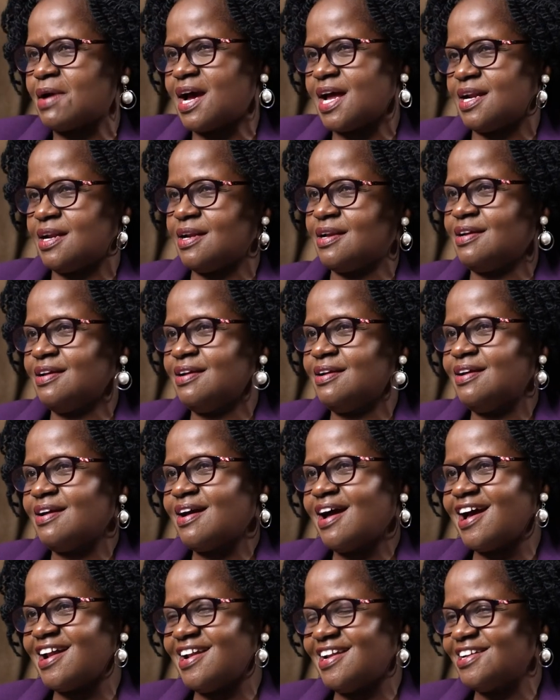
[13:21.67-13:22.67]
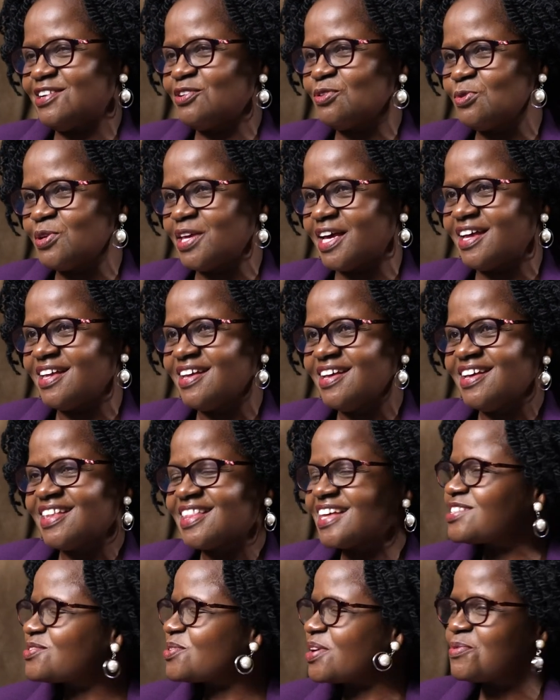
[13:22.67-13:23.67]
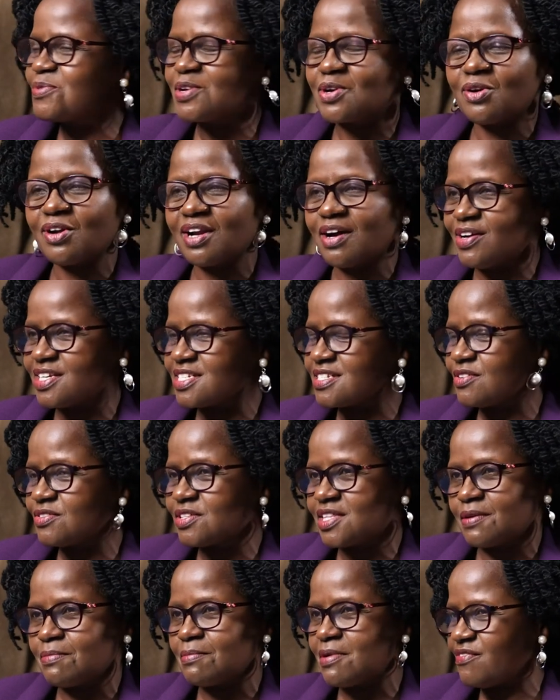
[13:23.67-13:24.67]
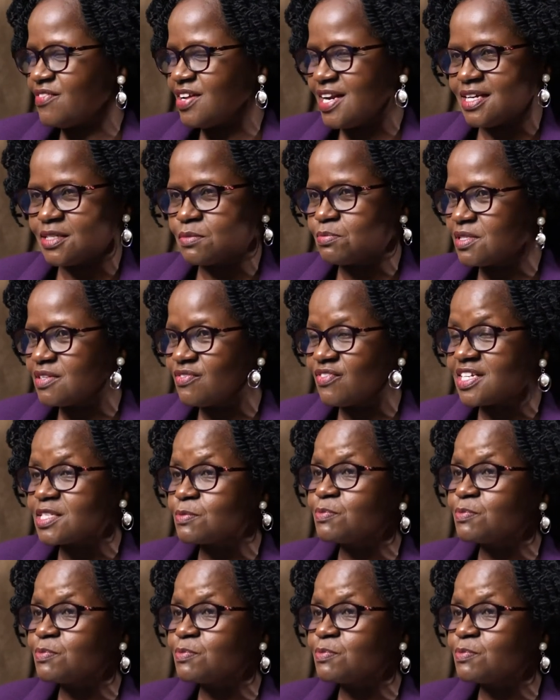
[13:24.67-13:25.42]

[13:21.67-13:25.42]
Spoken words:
man. Hallelujah. That's why we call ourselves the marvelous believers.